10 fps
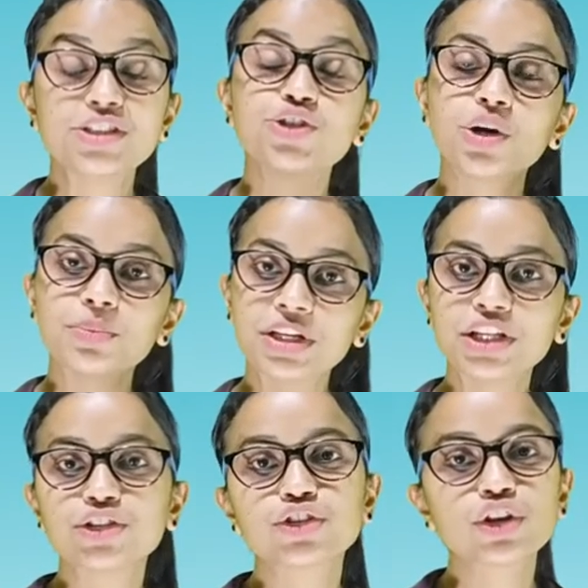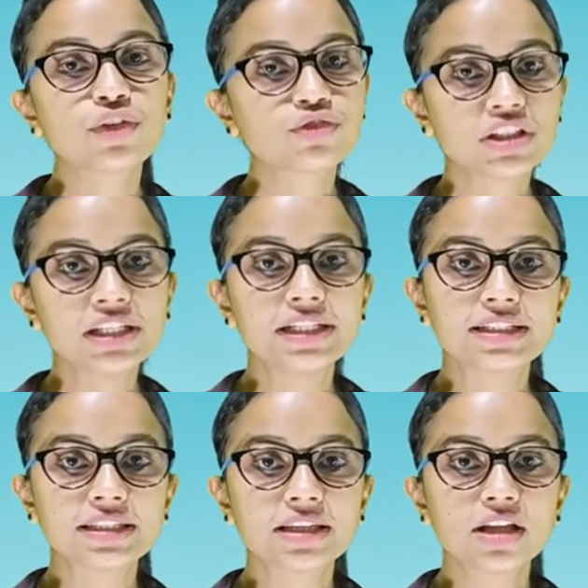Germination of
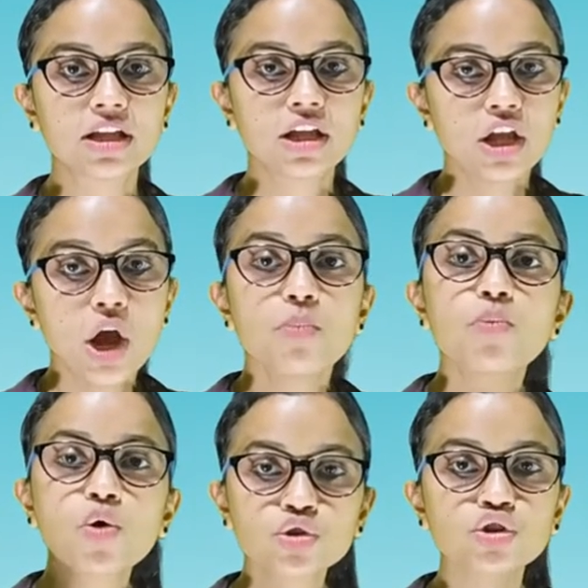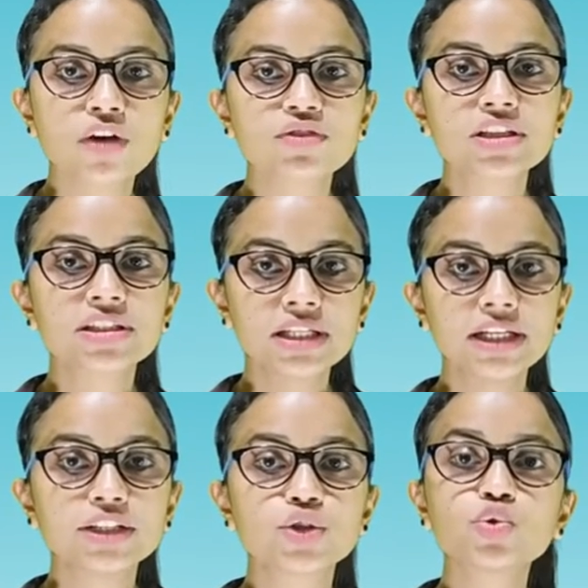seeds most of the
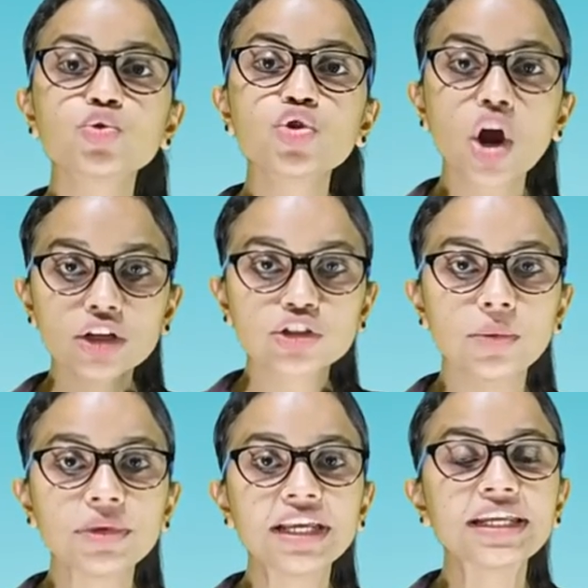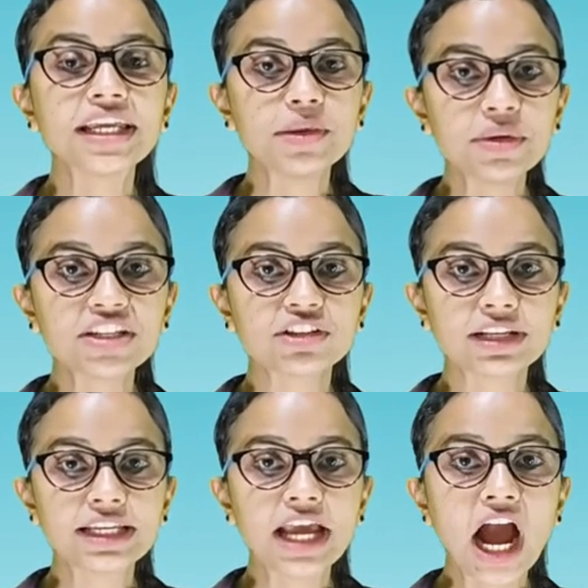seeds do not germinate
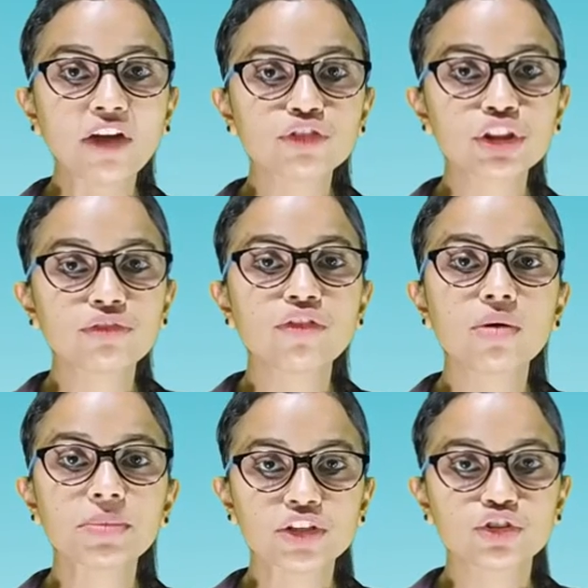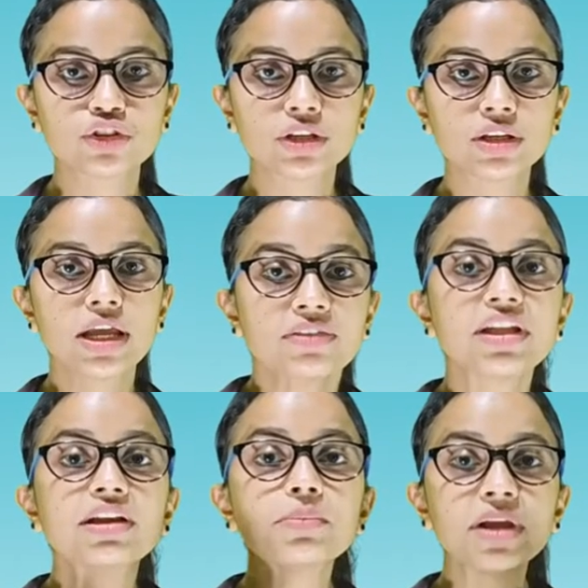immediately after their formation.
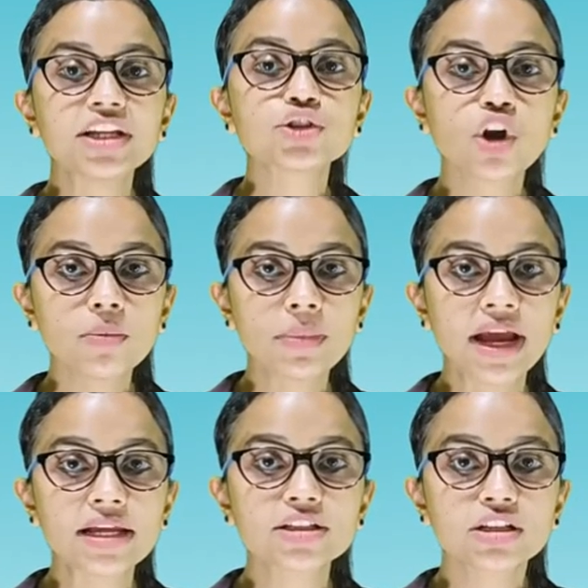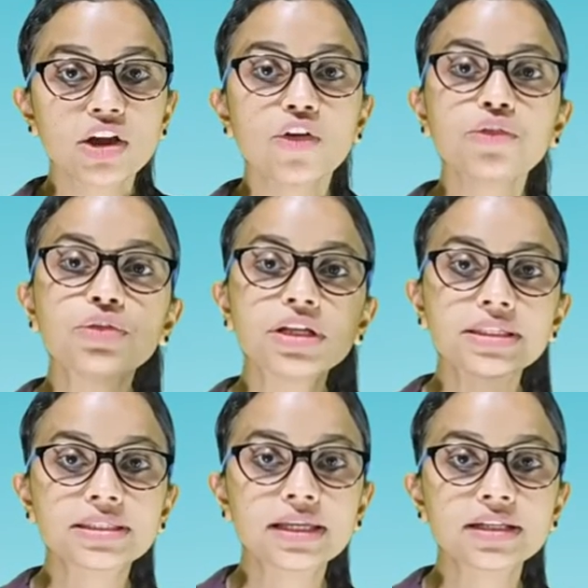They remain dormant
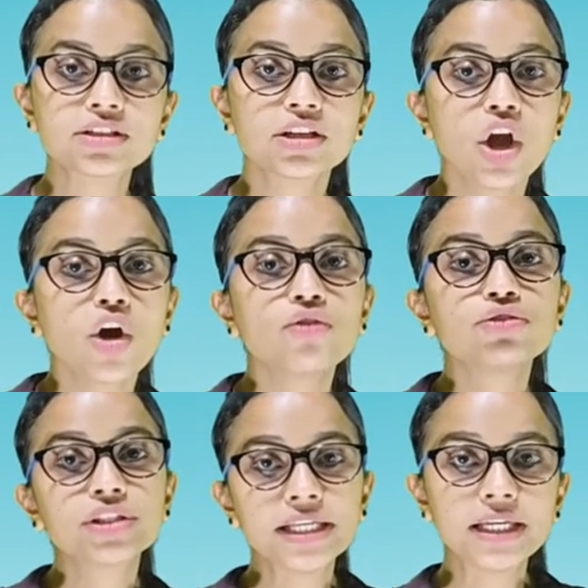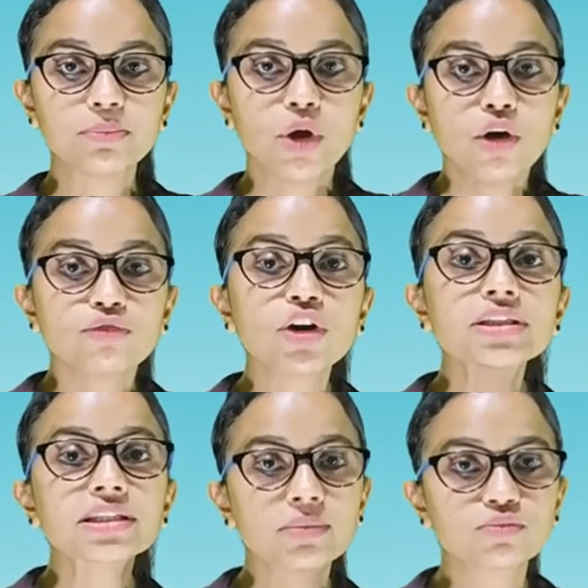reset, sleep for
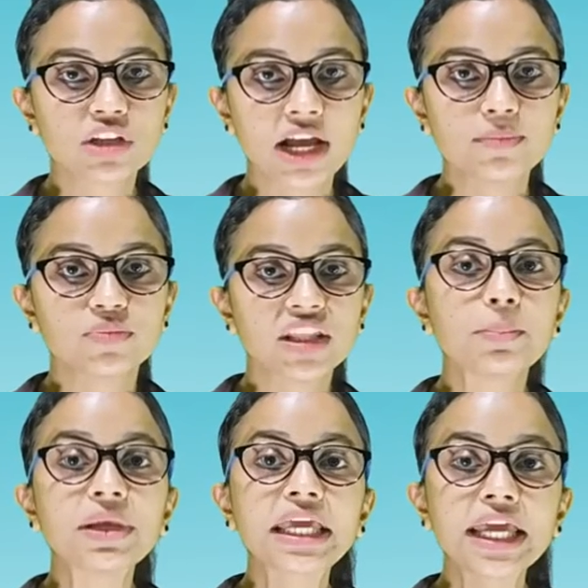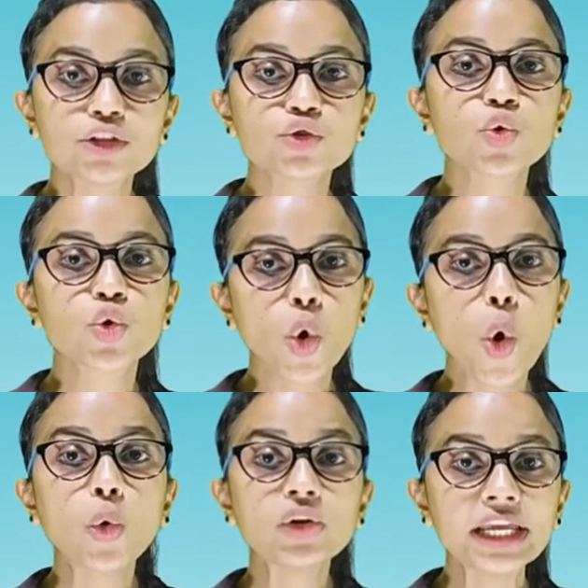some time. They begin to
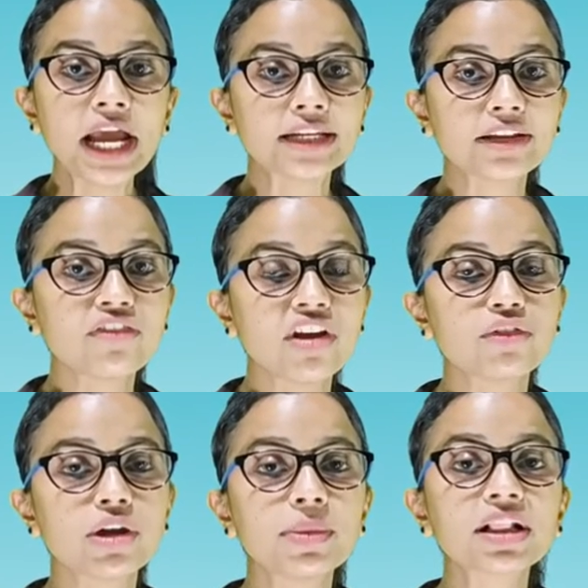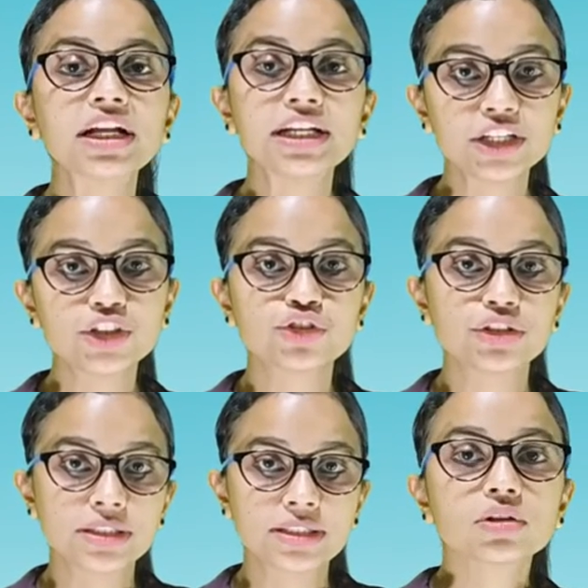grow only under favorable
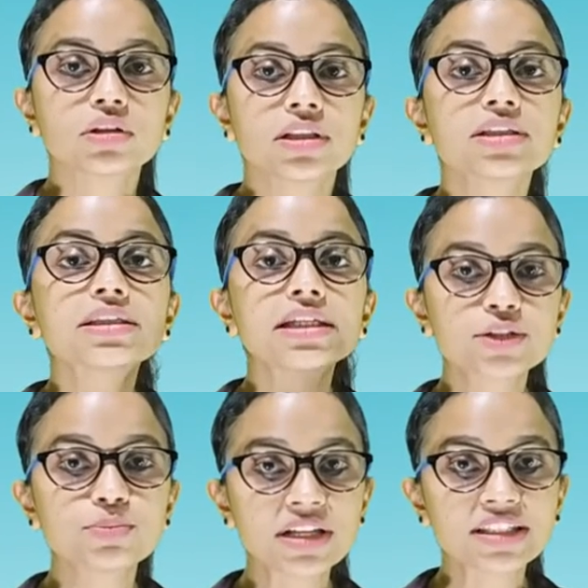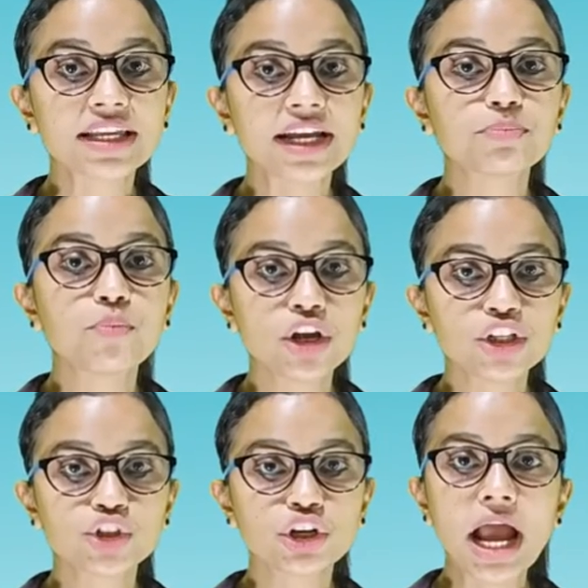conditions. The seeds must get
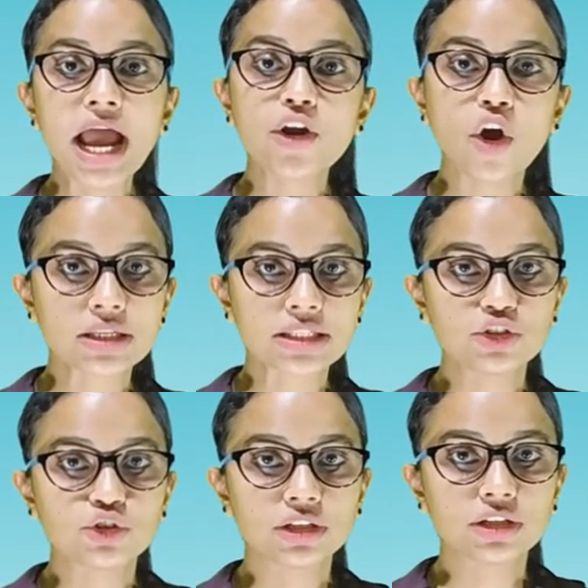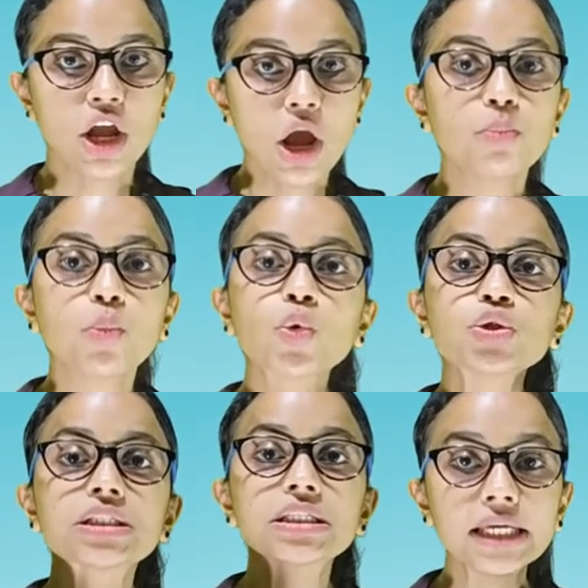moisture and oxygen.
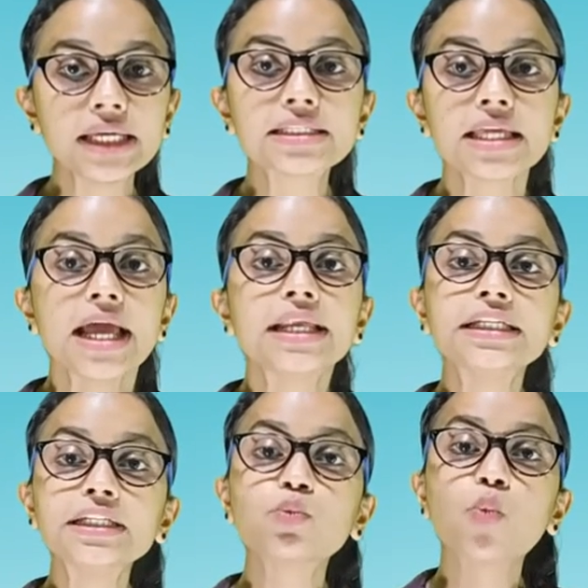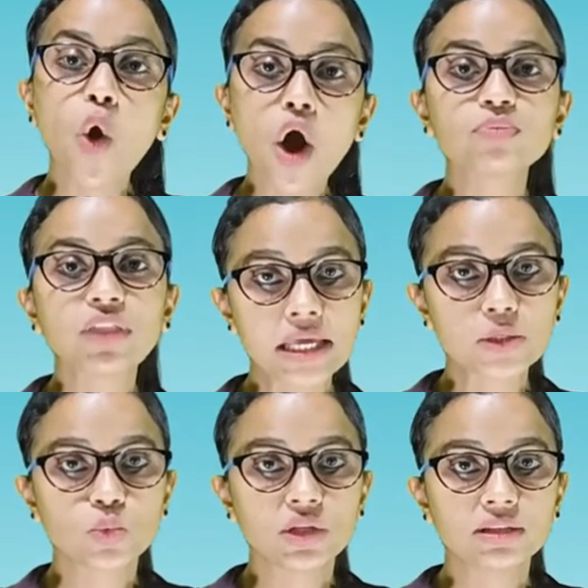Most seeds need warmth
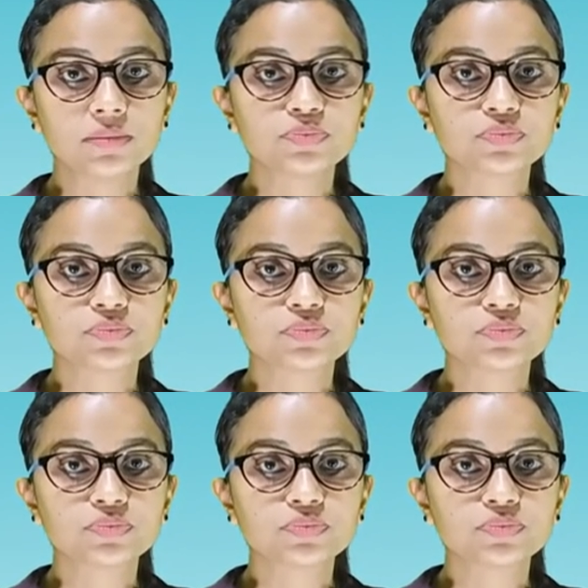as well.